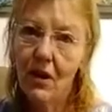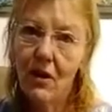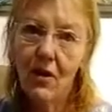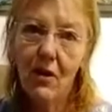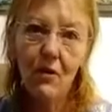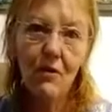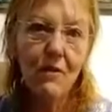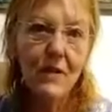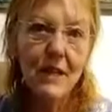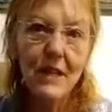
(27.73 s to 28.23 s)

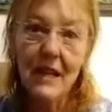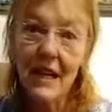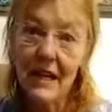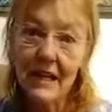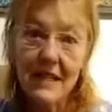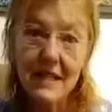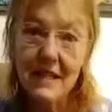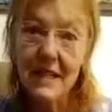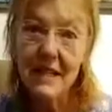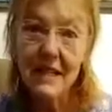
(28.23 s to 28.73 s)

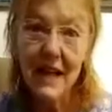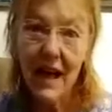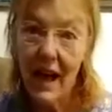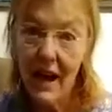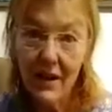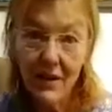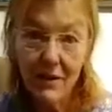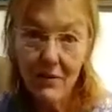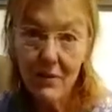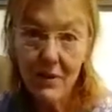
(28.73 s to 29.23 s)
COVID-19,
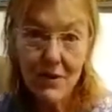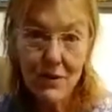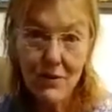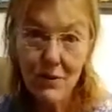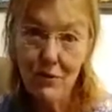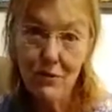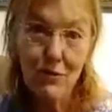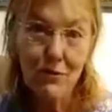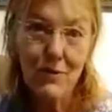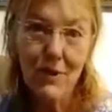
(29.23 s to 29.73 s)
I don't want to
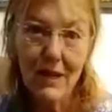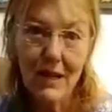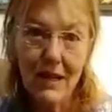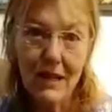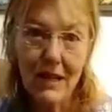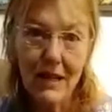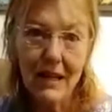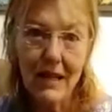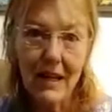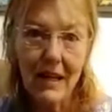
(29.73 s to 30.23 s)
go to a
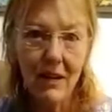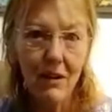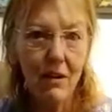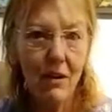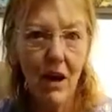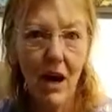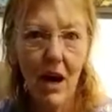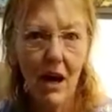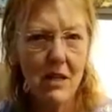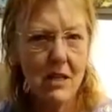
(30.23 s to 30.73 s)
clinic or
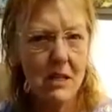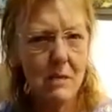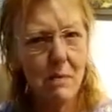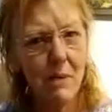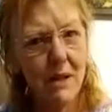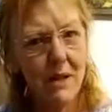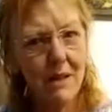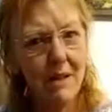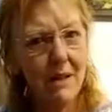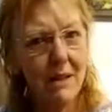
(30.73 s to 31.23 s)
a
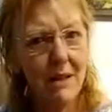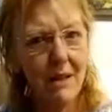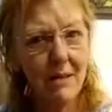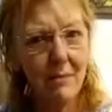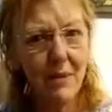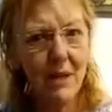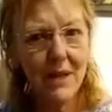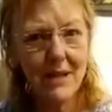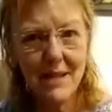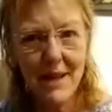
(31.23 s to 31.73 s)
hospital
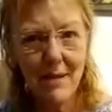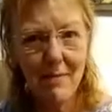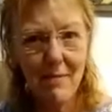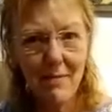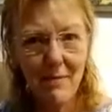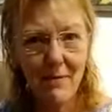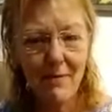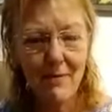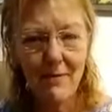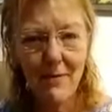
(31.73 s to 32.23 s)
because I'm
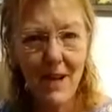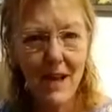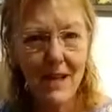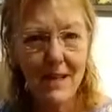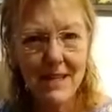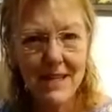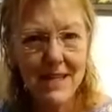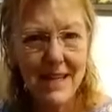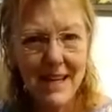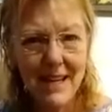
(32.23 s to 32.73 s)

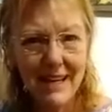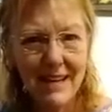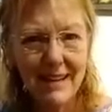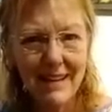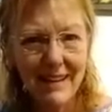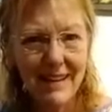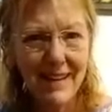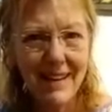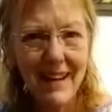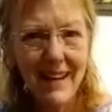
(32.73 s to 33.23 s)
not sick.
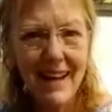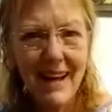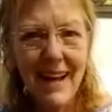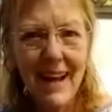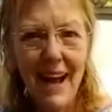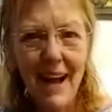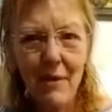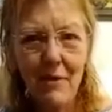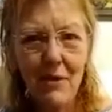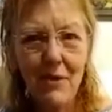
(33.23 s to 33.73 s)

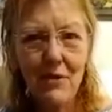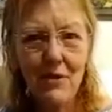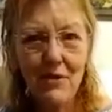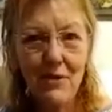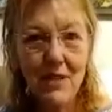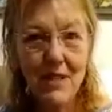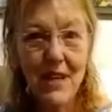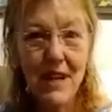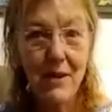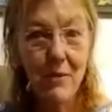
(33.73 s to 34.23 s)
I want to
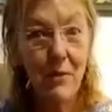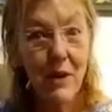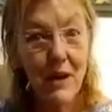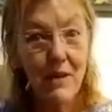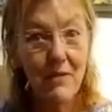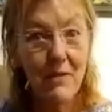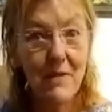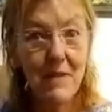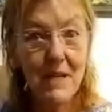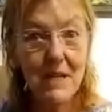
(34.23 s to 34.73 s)
stay away
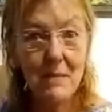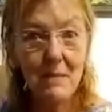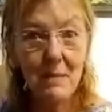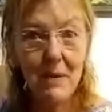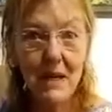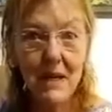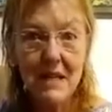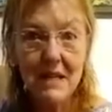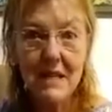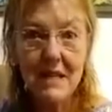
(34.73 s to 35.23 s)
from these
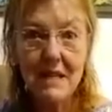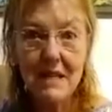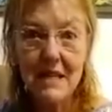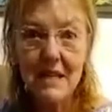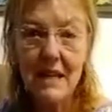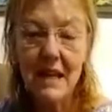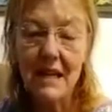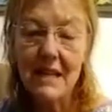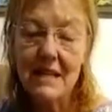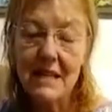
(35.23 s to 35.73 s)
places.
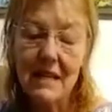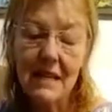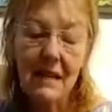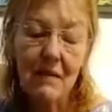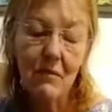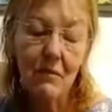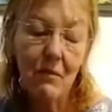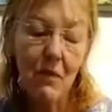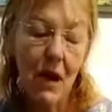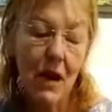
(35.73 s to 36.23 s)
And I said,
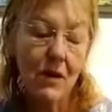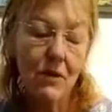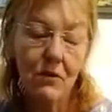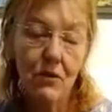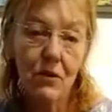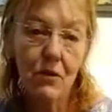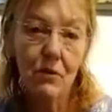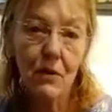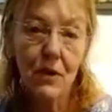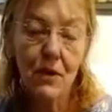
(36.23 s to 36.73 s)
I
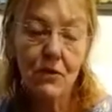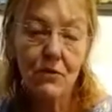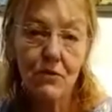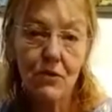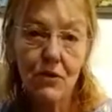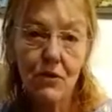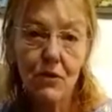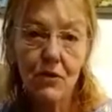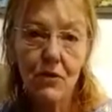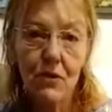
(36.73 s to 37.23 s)
don't know what to
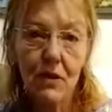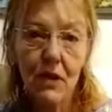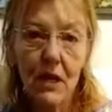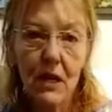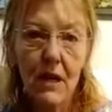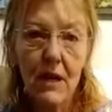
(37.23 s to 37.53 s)
do.